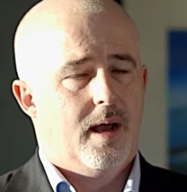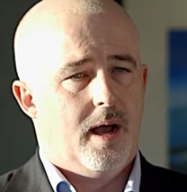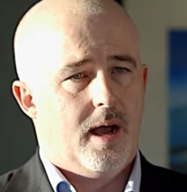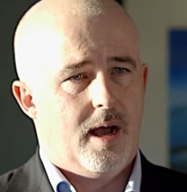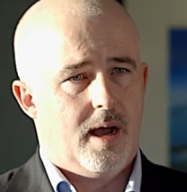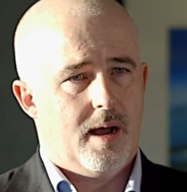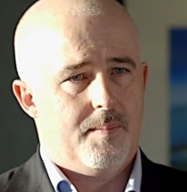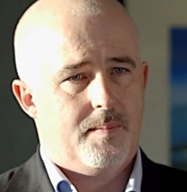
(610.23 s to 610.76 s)

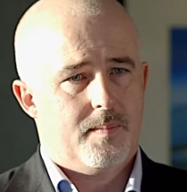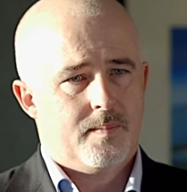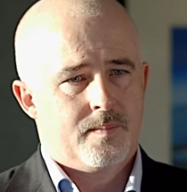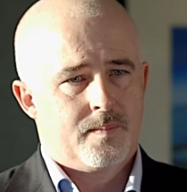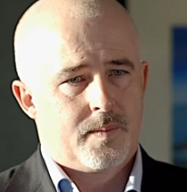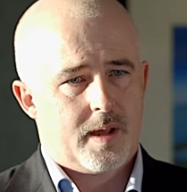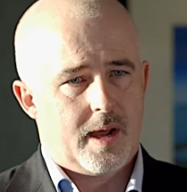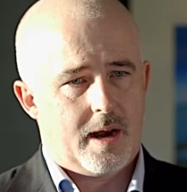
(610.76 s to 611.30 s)

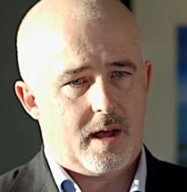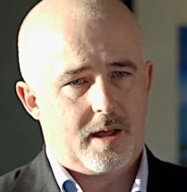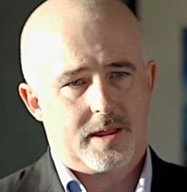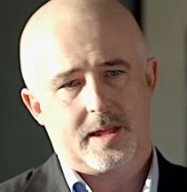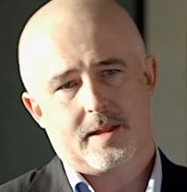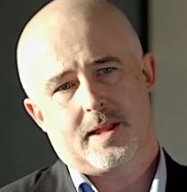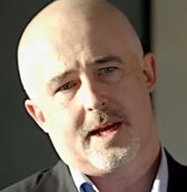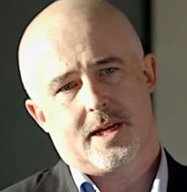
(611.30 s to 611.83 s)
And I
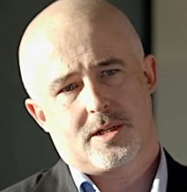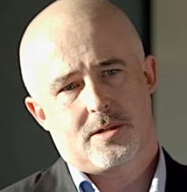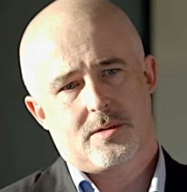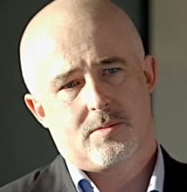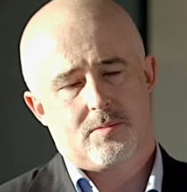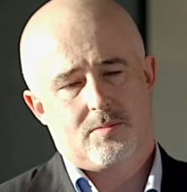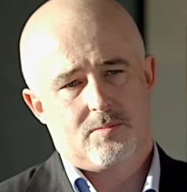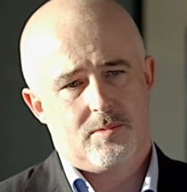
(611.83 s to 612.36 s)
think that's
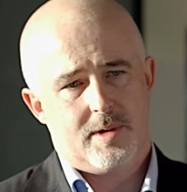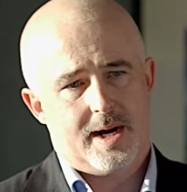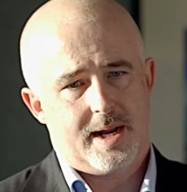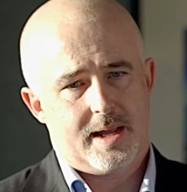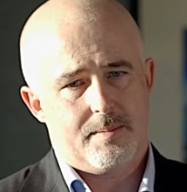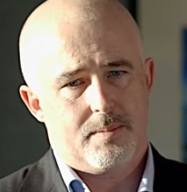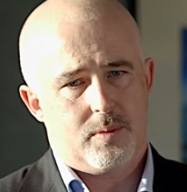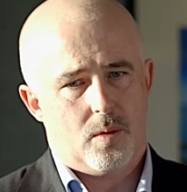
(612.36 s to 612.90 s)
really
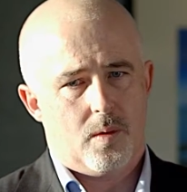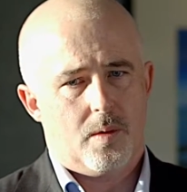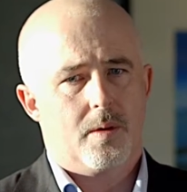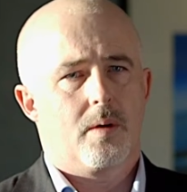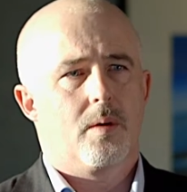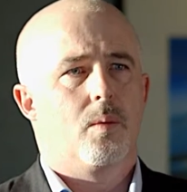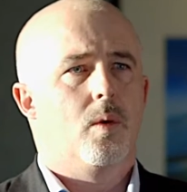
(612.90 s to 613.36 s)
important.